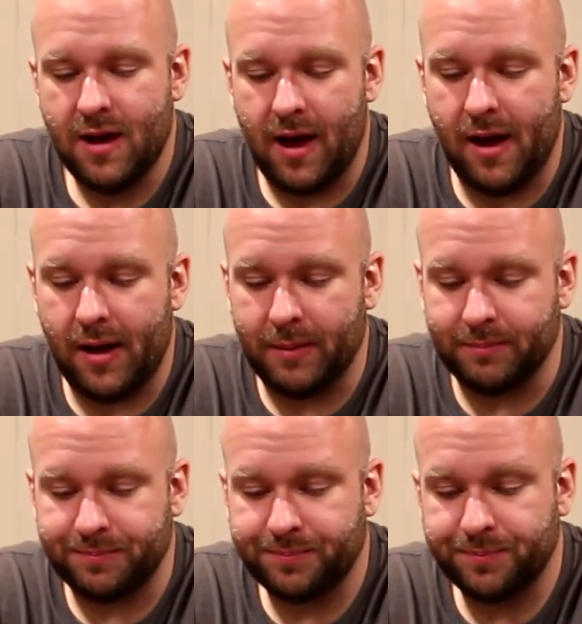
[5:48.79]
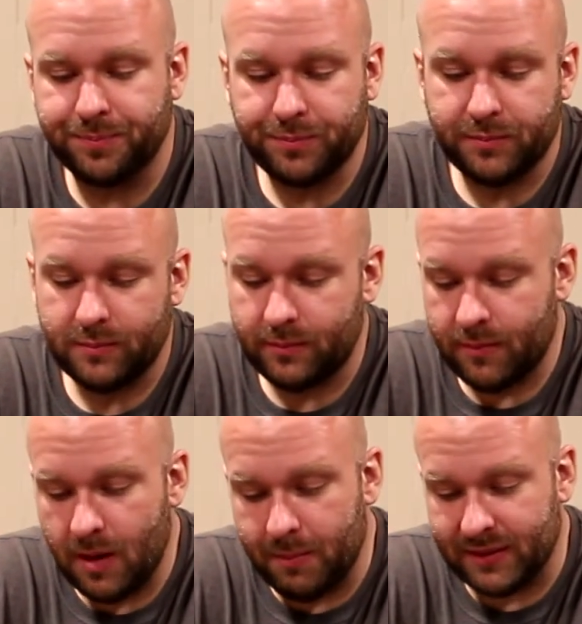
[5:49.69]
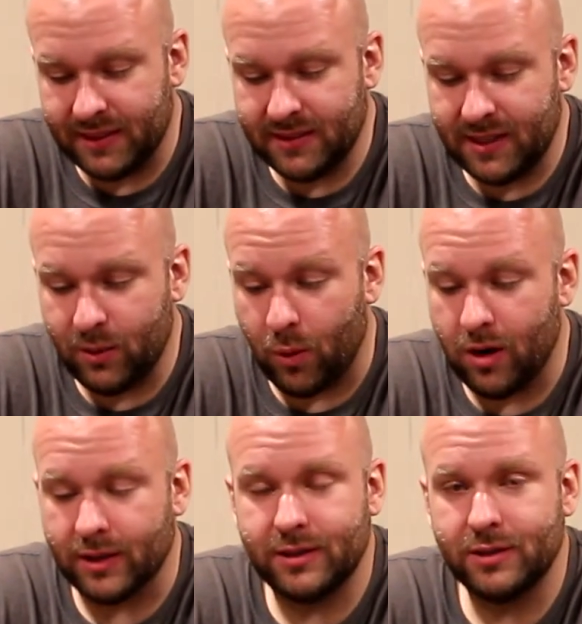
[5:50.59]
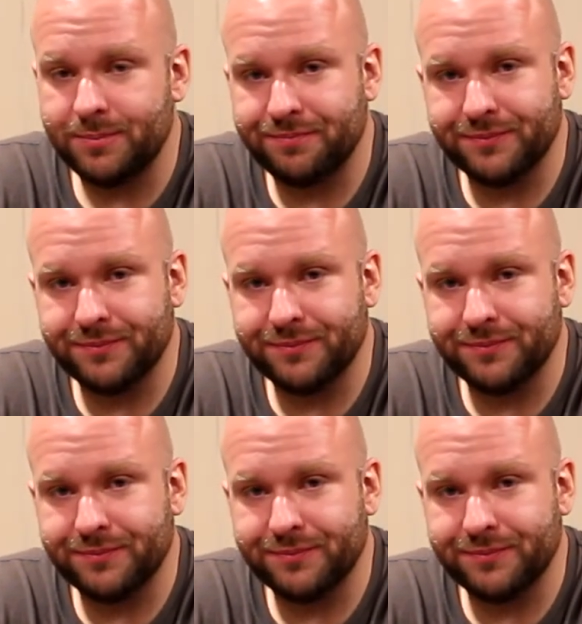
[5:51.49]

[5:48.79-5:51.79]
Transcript: But this thing works.